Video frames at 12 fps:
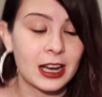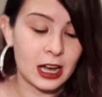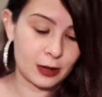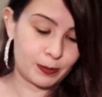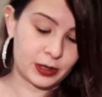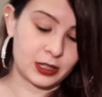
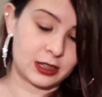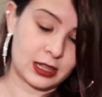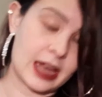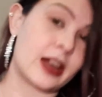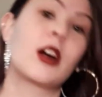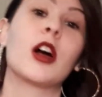I put
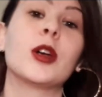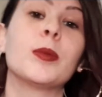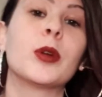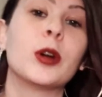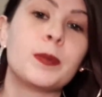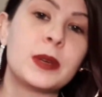that
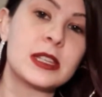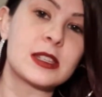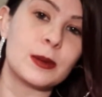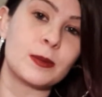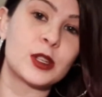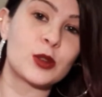cardboard piece
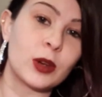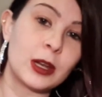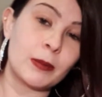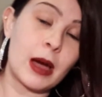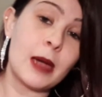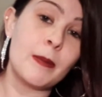in
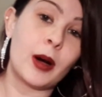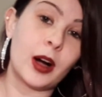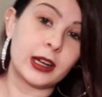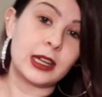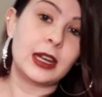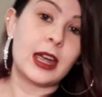between my
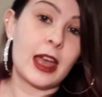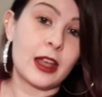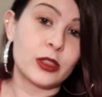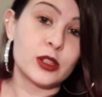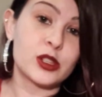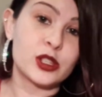body
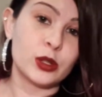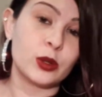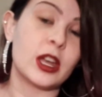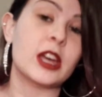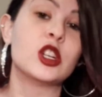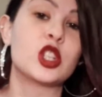and the
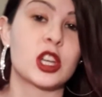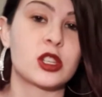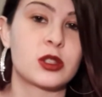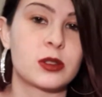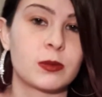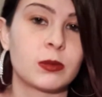suit and
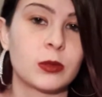just